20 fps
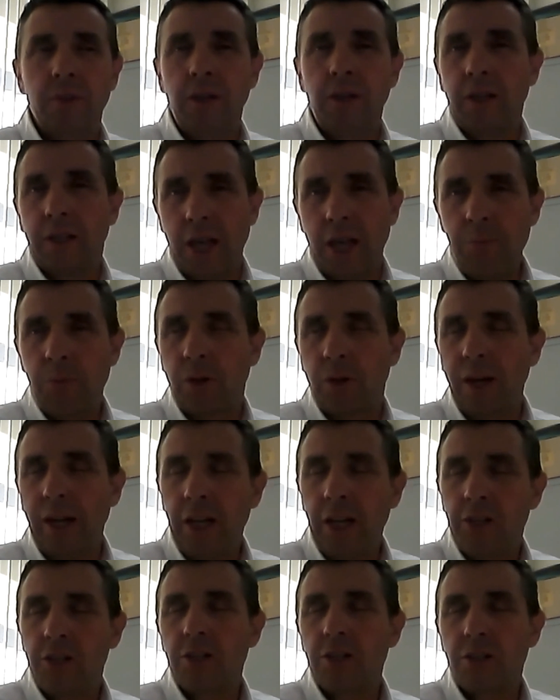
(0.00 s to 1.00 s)
chemical
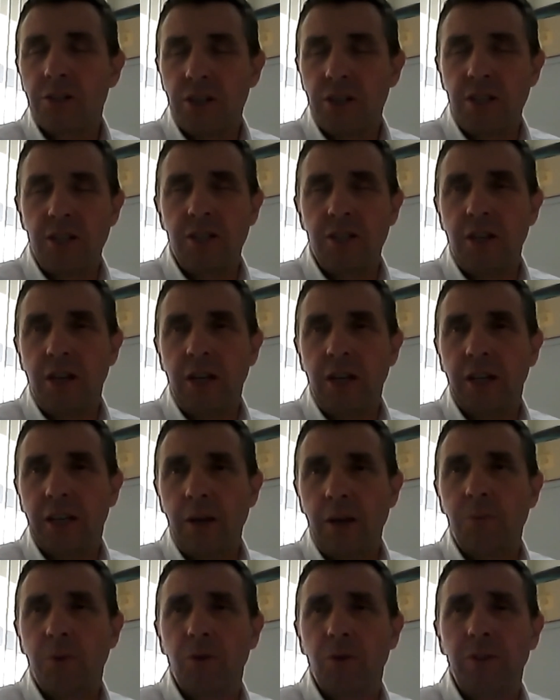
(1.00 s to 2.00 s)
agency
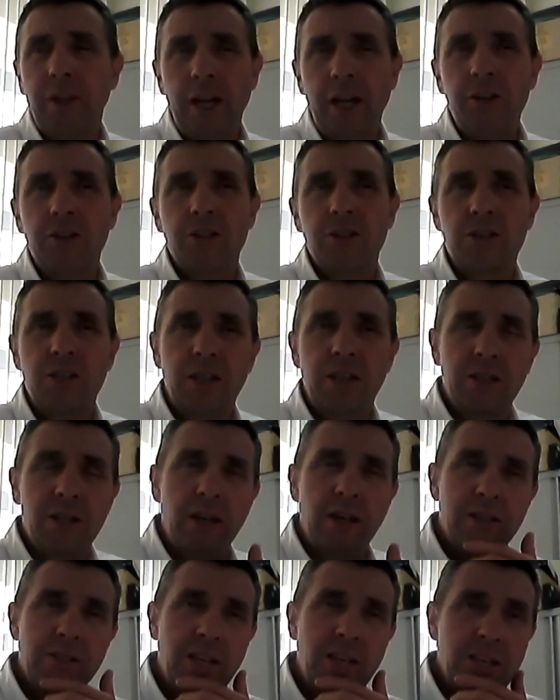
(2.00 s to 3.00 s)

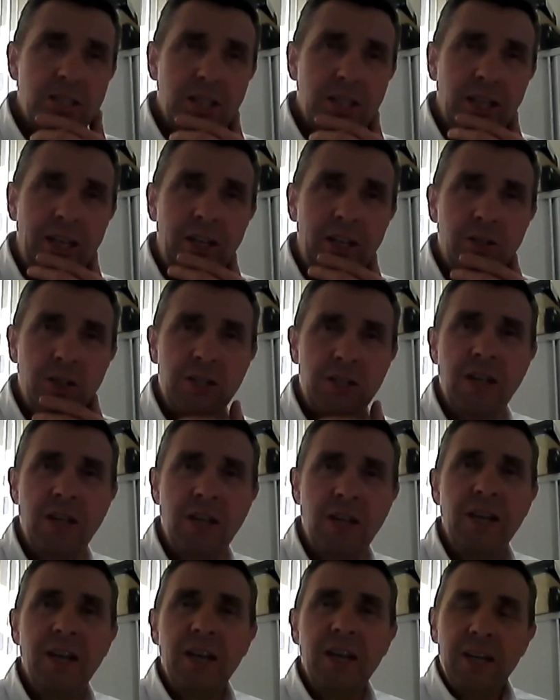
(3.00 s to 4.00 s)
testing houses.
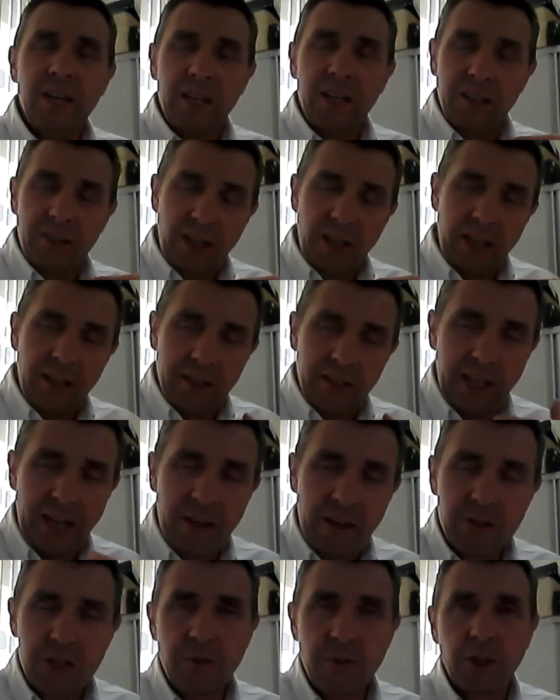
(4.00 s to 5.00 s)
They have
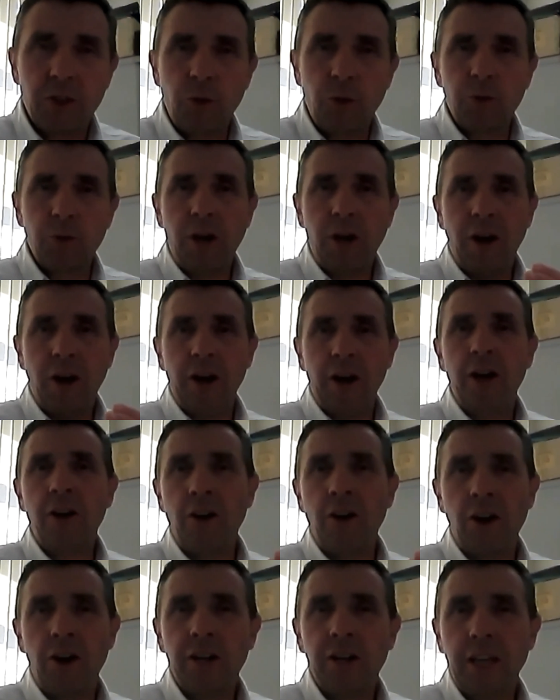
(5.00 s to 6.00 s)
something called
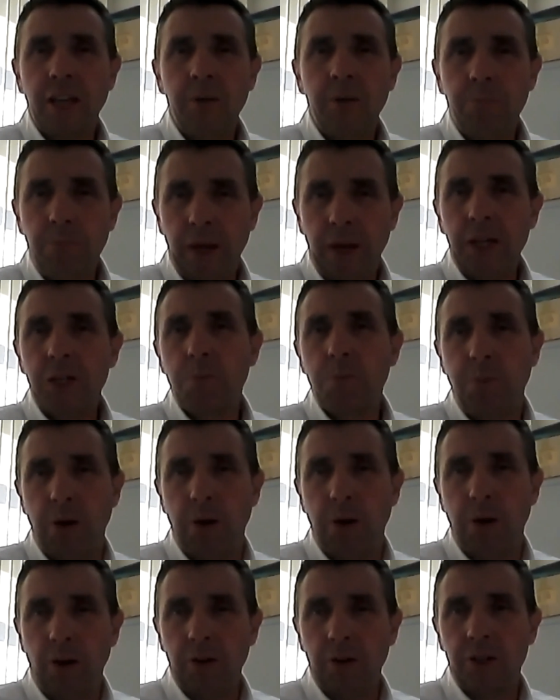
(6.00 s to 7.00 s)
hierarchy-based
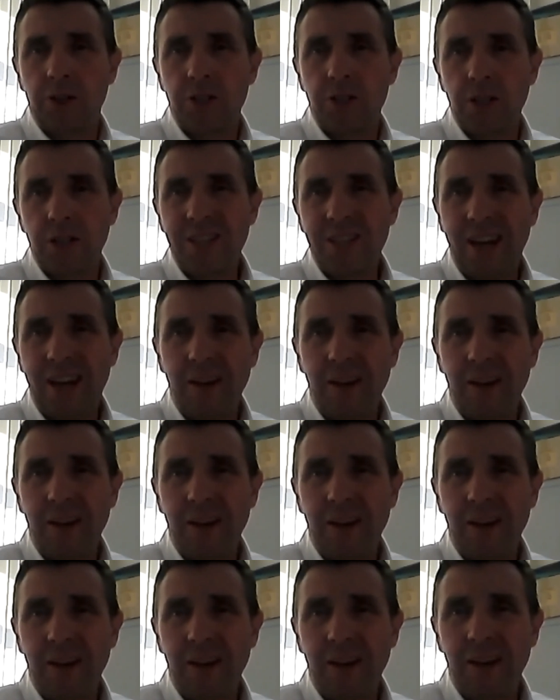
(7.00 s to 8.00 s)
policies. That
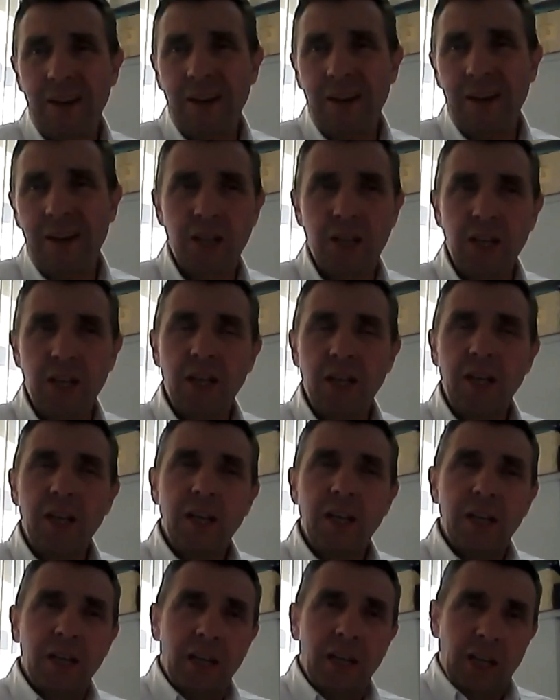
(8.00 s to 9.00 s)
means
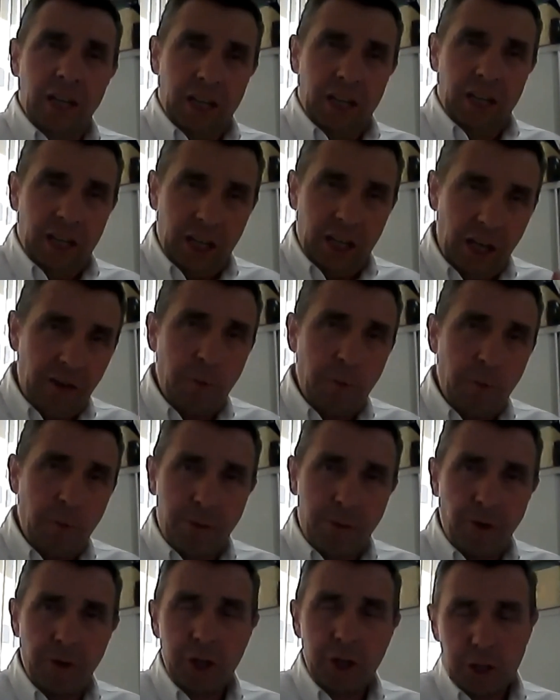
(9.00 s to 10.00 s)
if a product has
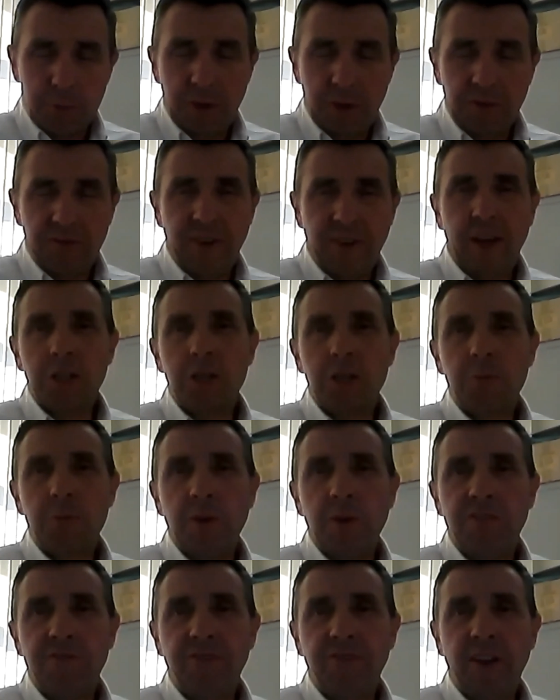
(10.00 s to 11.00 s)
been found to be
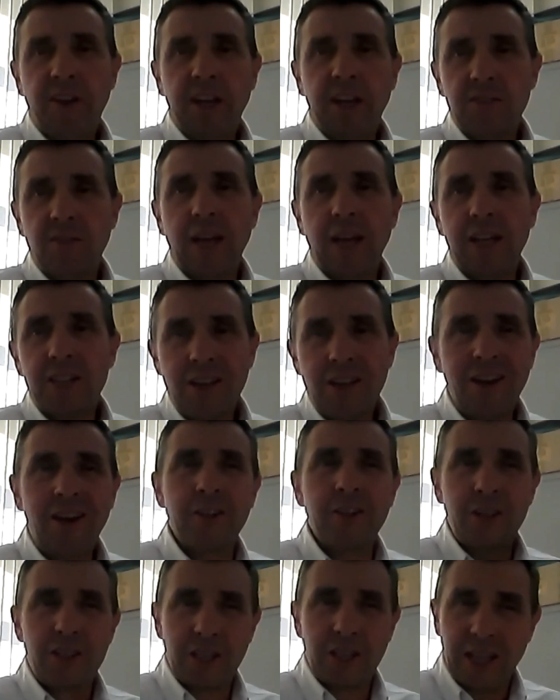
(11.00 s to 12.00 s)
effective against harder to
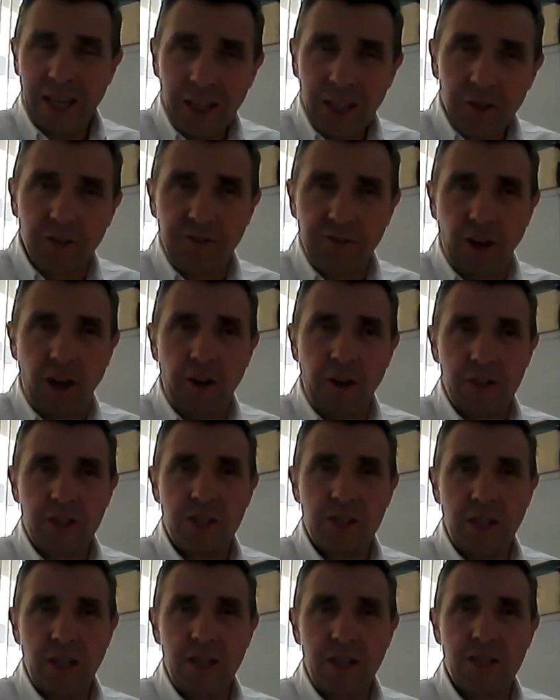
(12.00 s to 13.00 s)
kill
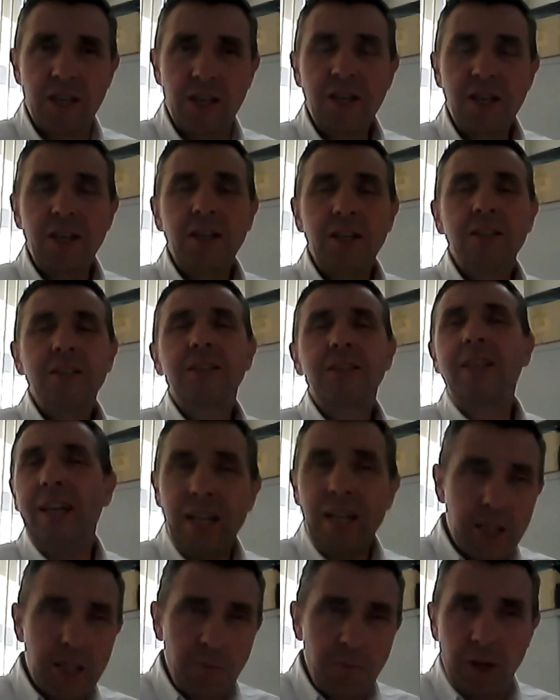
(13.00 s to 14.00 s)
viruses, then it's
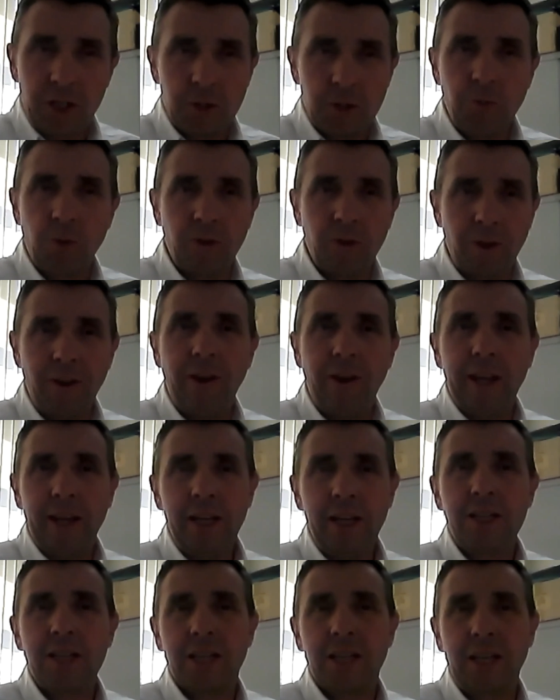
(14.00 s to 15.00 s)
much more likely to
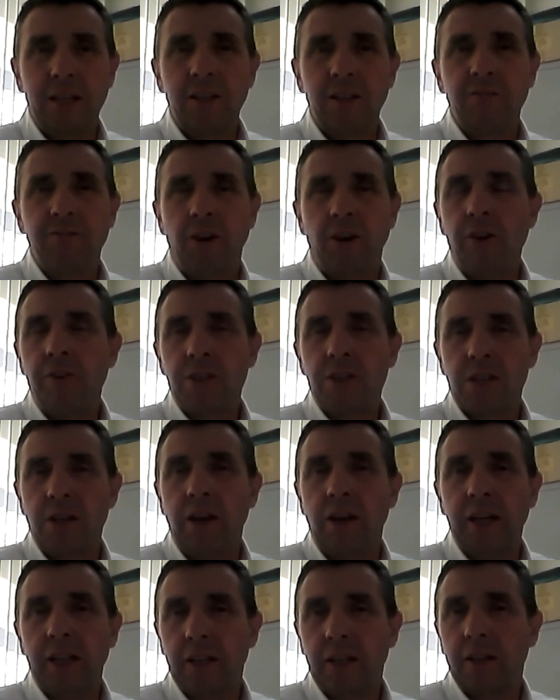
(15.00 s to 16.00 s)
kill a virus like
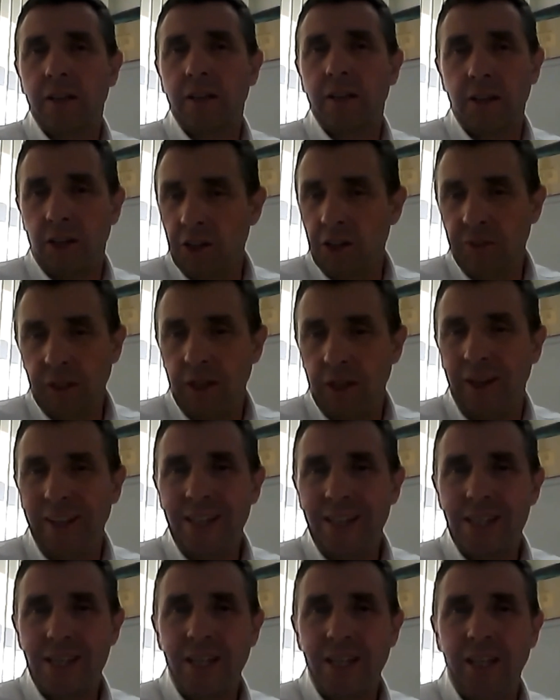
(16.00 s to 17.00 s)

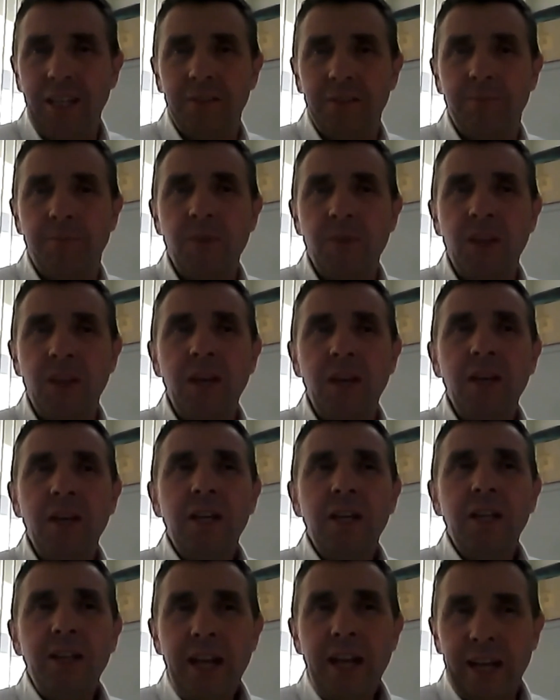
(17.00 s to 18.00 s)
COVID-19.
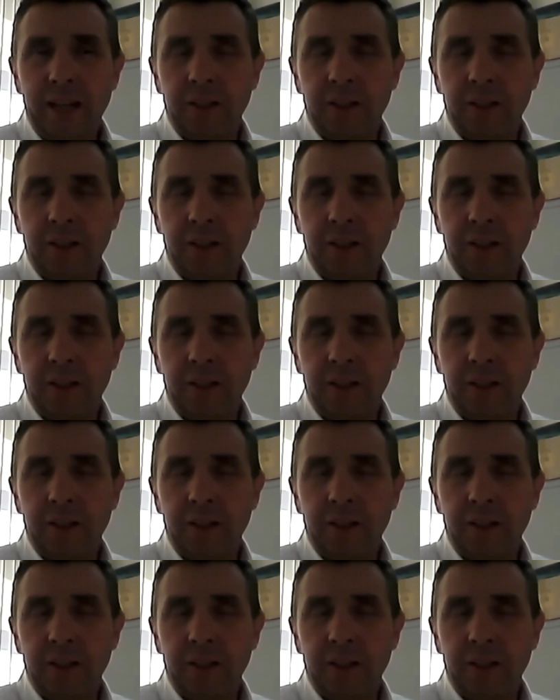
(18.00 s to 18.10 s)
Now,